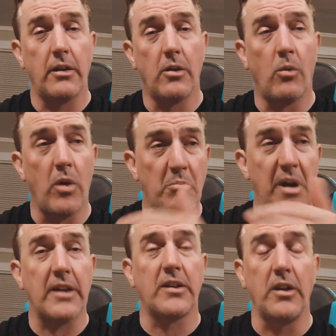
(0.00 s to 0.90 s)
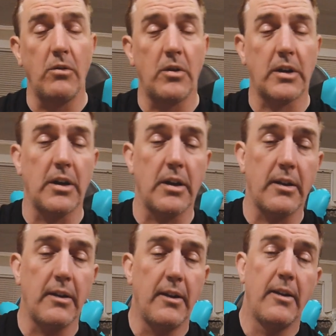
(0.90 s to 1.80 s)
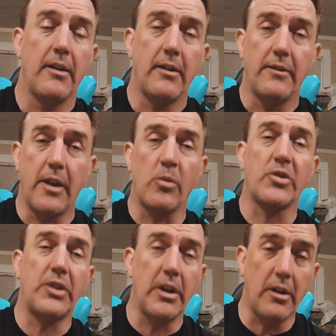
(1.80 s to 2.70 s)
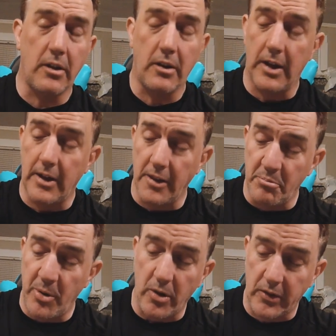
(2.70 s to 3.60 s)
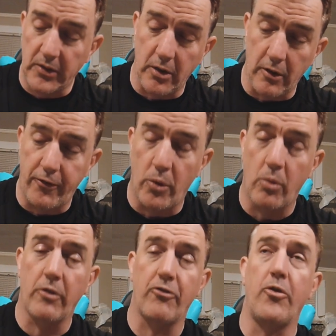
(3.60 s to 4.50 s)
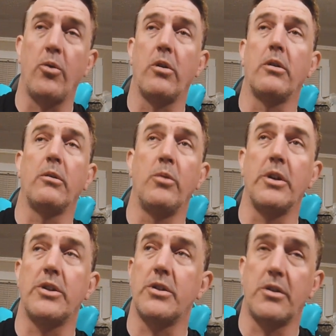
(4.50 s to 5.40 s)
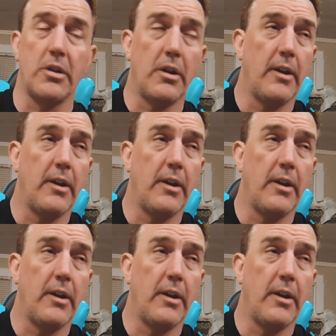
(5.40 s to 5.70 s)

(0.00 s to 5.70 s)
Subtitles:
went back to Utica, they were still on the books of the 414, which